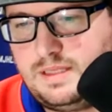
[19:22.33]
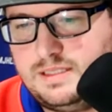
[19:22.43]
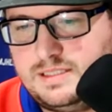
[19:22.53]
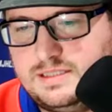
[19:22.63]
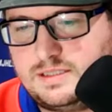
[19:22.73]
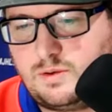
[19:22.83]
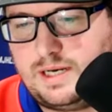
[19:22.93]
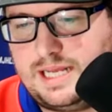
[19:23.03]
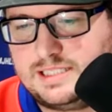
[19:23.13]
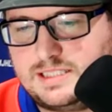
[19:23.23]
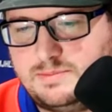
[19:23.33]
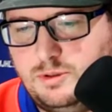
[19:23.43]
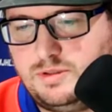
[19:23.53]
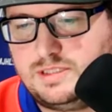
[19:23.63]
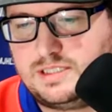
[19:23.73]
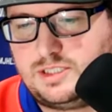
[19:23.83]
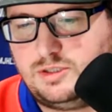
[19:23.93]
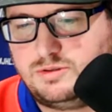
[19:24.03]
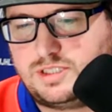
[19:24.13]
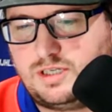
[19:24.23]
This isn't quite as smooth as it
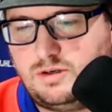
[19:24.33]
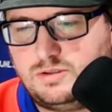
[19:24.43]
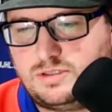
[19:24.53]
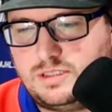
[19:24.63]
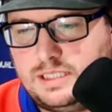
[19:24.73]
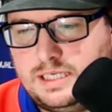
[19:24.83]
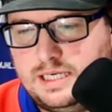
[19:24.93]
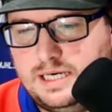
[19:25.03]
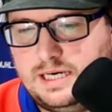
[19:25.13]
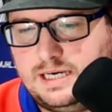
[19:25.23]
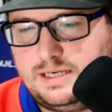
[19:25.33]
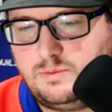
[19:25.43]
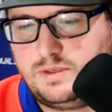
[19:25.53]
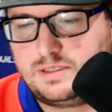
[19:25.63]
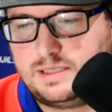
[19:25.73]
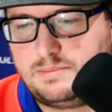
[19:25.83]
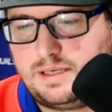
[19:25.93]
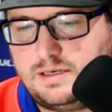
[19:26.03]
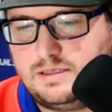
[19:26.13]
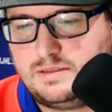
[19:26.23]
usually goes. It will get
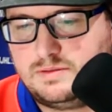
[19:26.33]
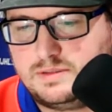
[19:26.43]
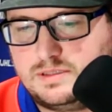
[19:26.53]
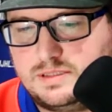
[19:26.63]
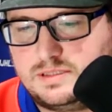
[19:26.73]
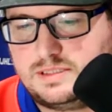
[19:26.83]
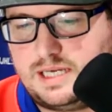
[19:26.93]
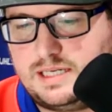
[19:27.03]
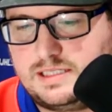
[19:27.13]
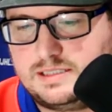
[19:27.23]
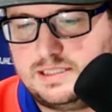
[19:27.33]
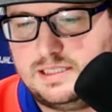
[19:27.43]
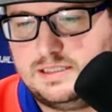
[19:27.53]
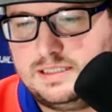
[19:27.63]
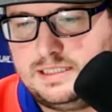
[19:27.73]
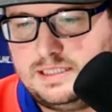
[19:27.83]
better. Where's the standings there?